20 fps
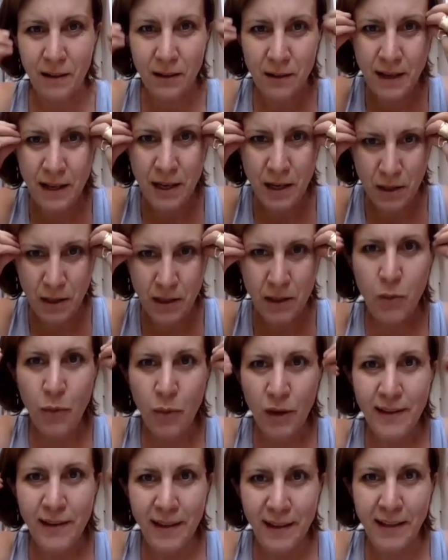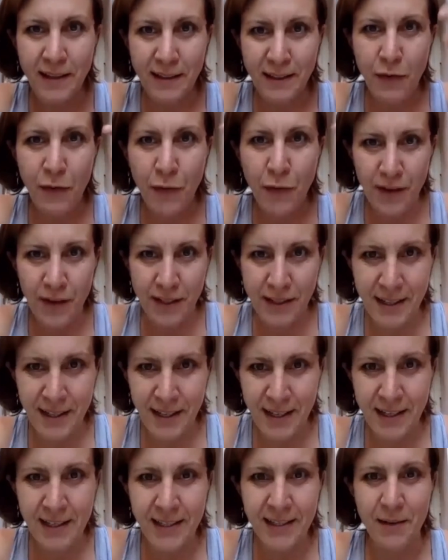They will think different
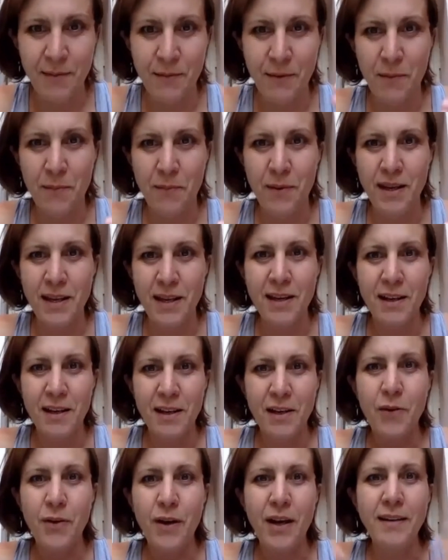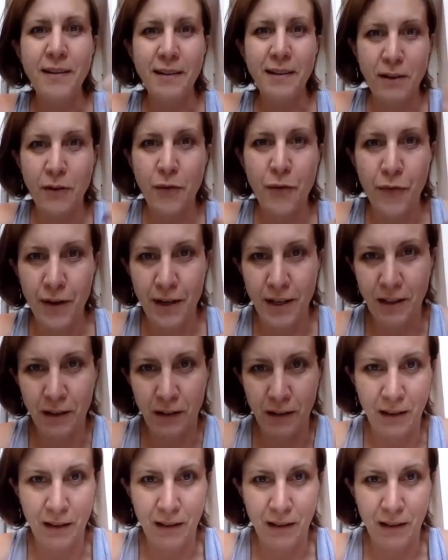things and maybe create different